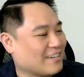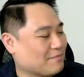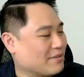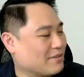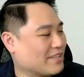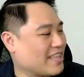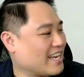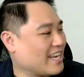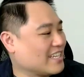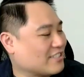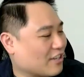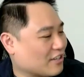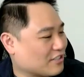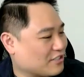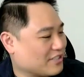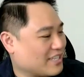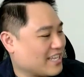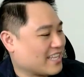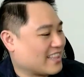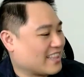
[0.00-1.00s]
But that is also
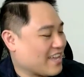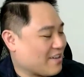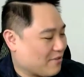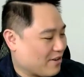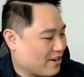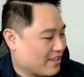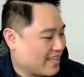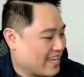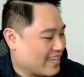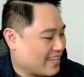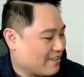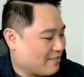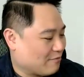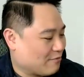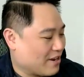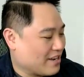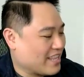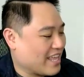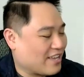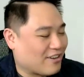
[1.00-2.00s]
that thing where like
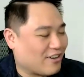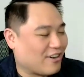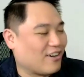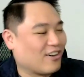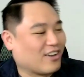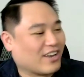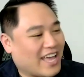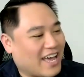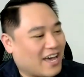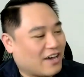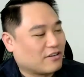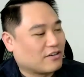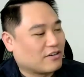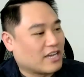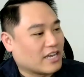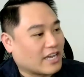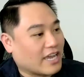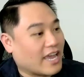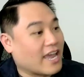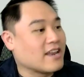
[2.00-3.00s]
when they call it out,
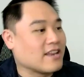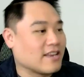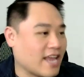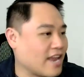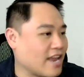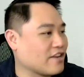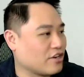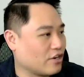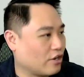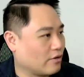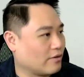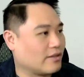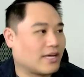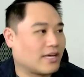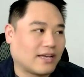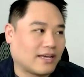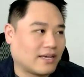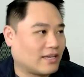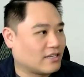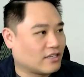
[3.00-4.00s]
and
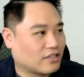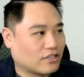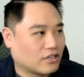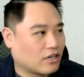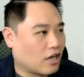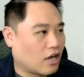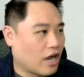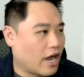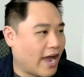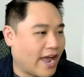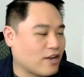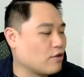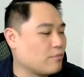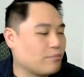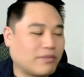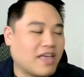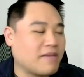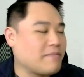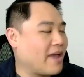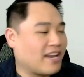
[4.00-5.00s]
I don't
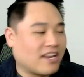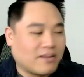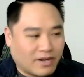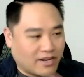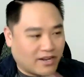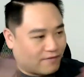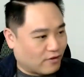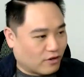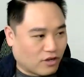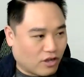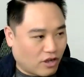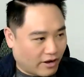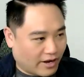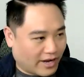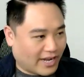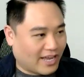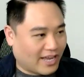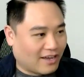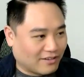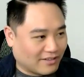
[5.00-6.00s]
blame anybody for calling
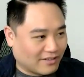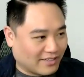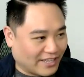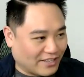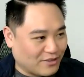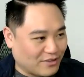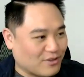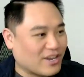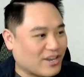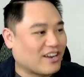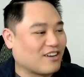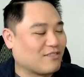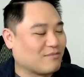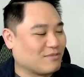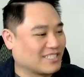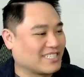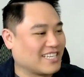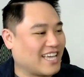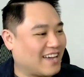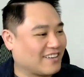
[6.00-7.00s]
it out. Like you kind of
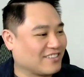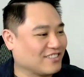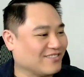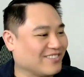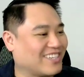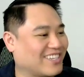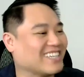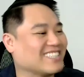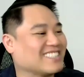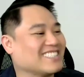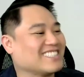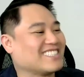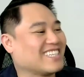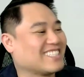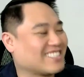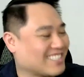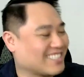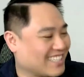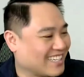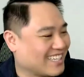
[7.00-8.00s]
almost have to, because it's
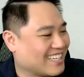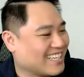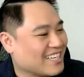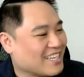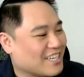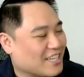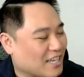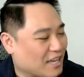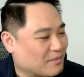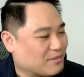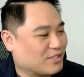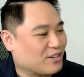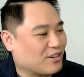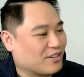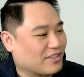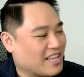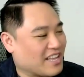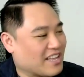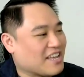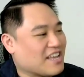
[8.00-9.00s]
such a absurd
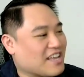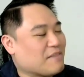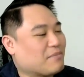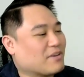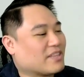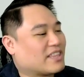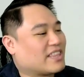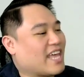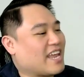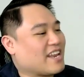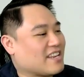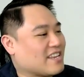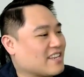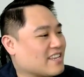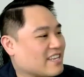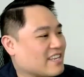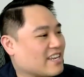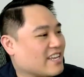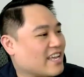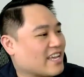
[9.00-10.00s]
thing. But
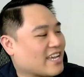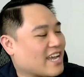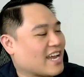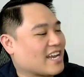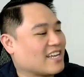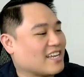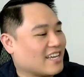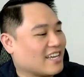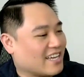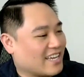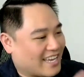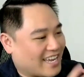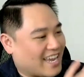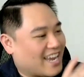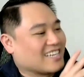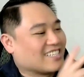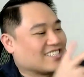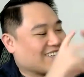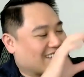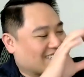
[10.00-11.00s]
then it kind
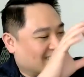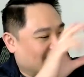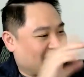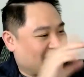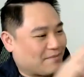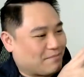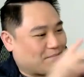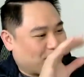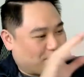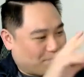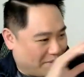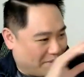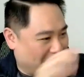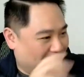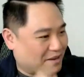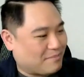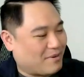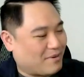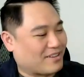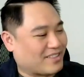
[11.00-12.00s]
of does like
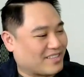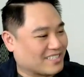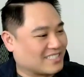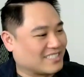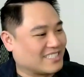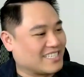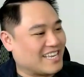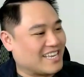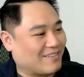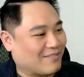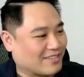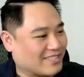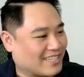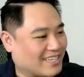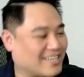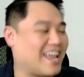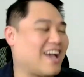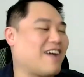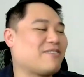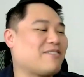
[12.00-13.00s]
break apart the scene where it's like,
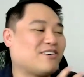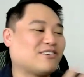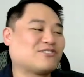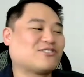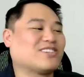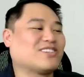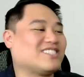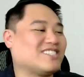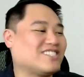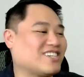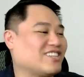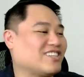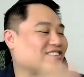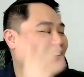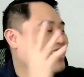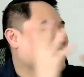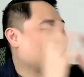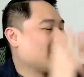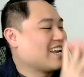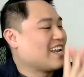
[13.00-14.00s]
now we don't trust each other.
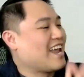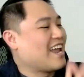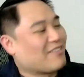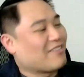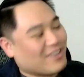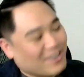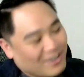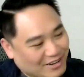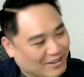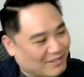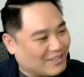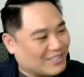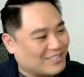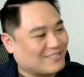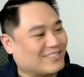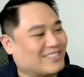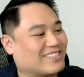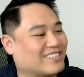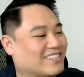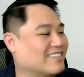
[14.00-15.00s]
Now we don't know what's
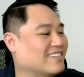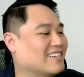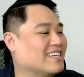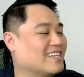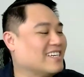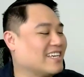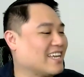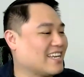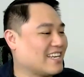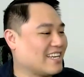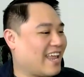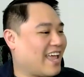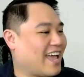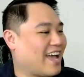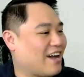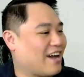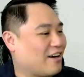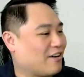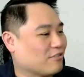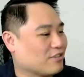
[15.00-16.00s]
real. And
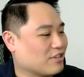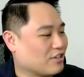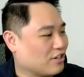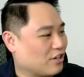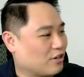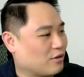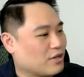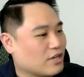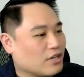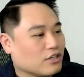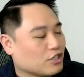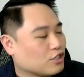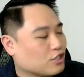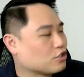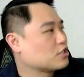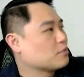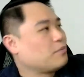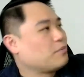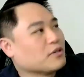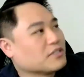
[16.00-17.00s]
now, you're
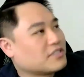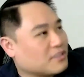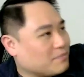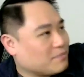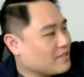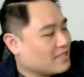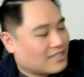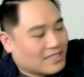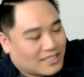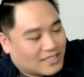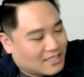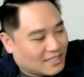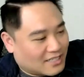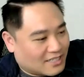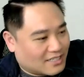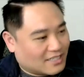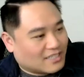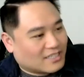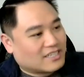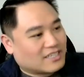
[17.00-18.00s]
supposed to be
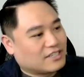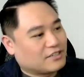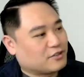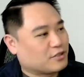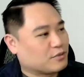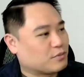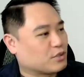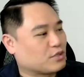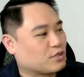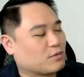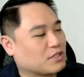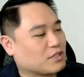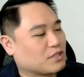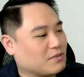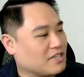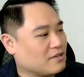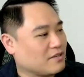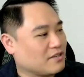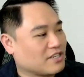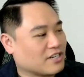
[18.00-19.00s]
you're supposed to
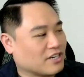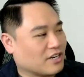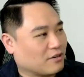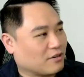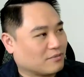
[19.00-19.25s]
be,